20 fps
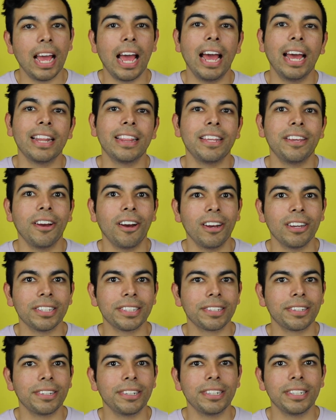at the
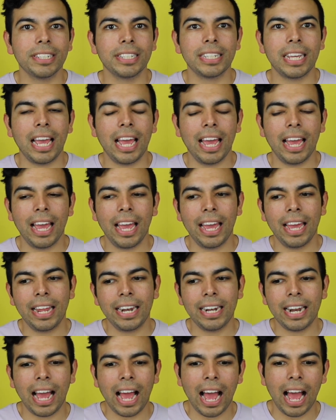Oscars,
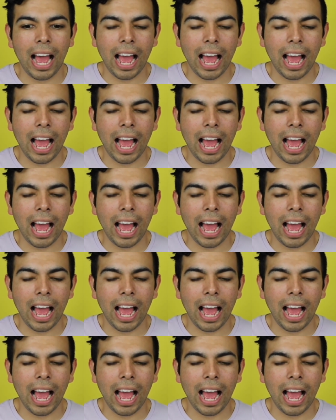and